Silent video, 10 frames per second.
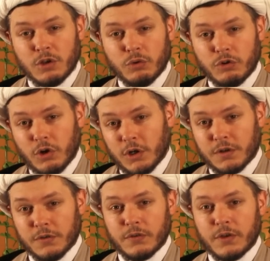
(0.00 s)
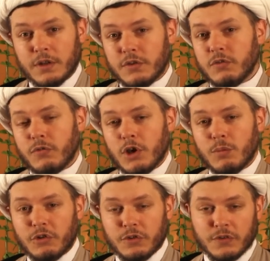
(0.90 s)
with darkness, and this is very
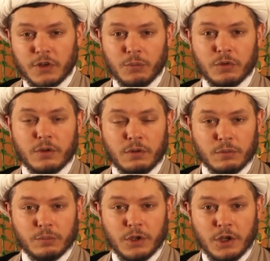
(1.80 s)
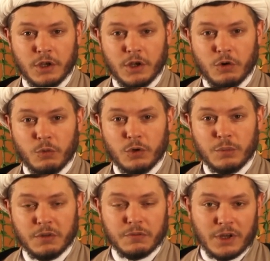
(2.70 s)
much the same with ilm. We
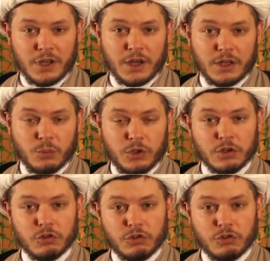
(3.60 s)
may find that we can